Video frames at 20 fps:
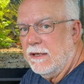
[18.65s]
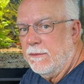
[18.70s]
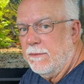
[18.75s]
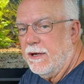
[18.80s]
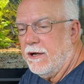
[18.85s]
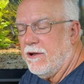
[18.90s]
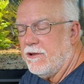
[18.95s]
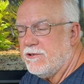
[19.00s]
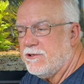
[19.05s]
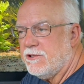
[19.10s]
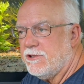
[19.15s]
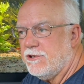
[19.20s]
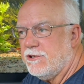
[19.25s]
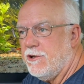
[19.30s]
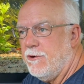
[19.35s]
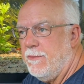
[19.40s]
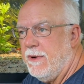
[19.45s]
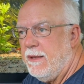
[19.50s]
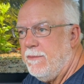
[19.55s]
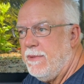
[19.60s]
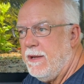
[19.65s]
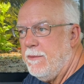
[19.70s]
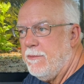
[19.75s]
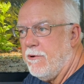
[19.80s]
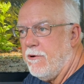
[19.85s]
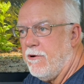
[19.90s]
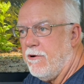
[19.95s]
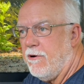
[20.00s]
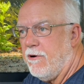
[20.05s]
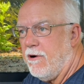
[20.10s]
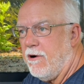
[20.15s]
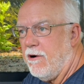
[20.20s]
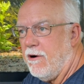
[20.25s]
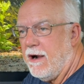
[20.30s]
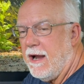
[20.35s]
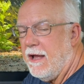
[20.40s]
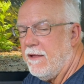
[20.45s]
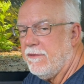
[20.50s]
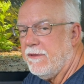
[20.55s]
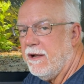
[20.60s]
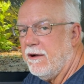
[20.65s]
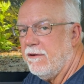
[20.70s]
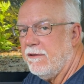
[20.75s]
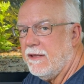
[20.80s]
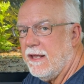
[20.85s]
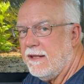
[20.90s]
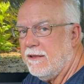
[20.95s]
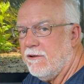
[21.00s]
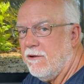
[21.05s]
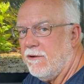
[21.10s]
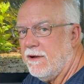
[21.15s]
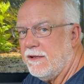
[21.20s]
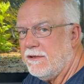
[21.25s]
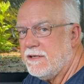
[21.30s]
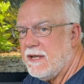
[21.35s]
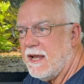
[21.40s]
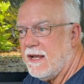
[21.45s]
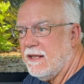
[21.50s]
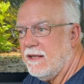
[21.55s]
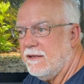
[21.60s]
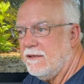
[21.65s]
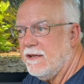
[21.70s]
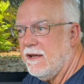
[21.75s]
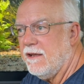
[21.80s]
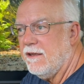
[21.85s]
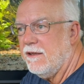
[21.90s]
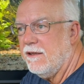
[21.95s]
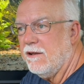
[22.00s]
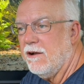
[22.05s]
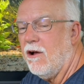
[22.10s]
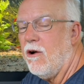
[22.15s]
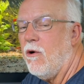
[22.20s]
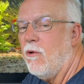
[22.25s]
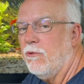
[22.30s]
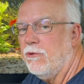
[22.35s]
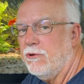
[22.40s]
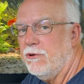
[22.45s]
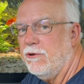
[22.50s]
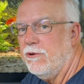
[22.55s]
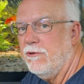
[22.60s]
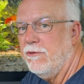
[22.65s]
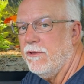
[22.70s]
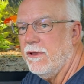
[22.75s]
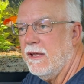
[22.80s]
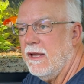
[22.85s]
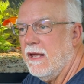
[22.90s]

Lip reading: because too many people are out there that don't exactly tell you the whole truth.